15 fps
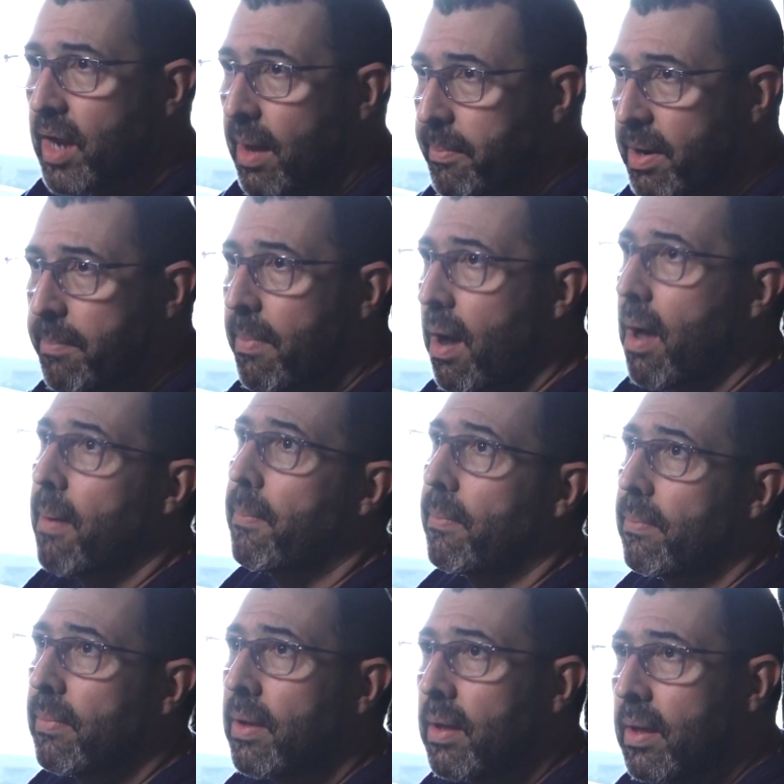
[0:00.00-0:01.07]
Dom the
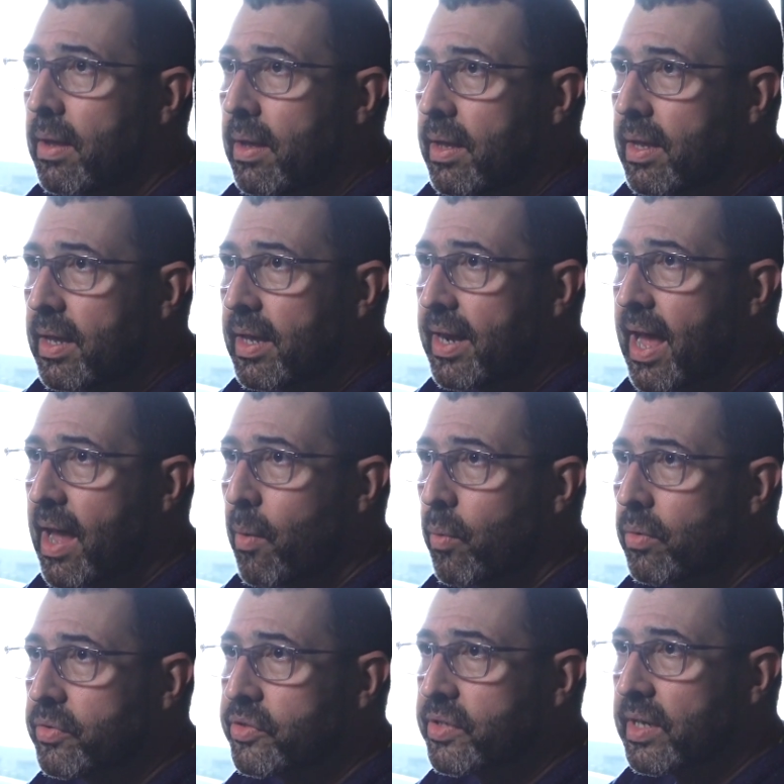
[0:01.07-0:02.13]
Bomb. He and I
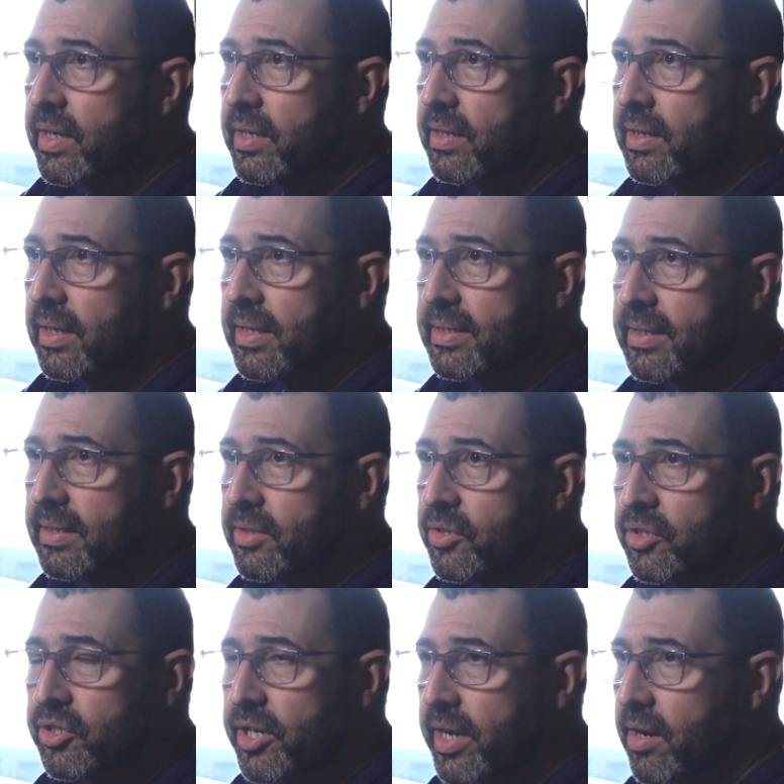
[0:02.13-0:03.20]
will sit and listen and
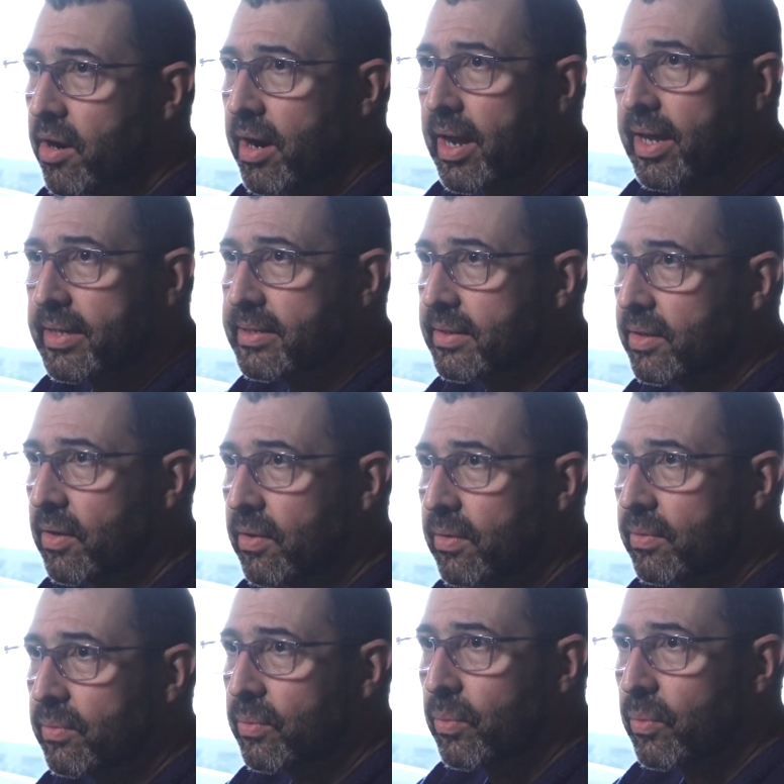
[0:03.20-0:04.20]
just shake our heads and go,